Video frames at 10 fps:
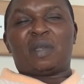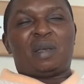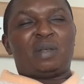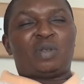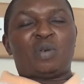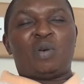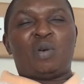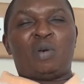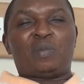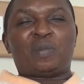
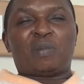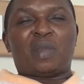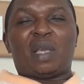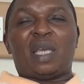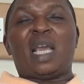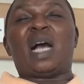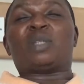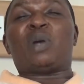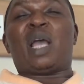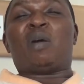So he
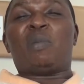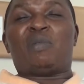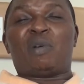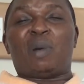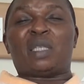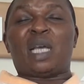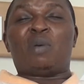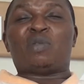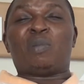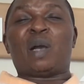asked where I come from. I said I
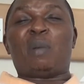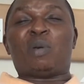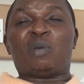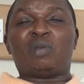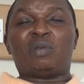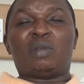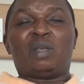was from Cameroon.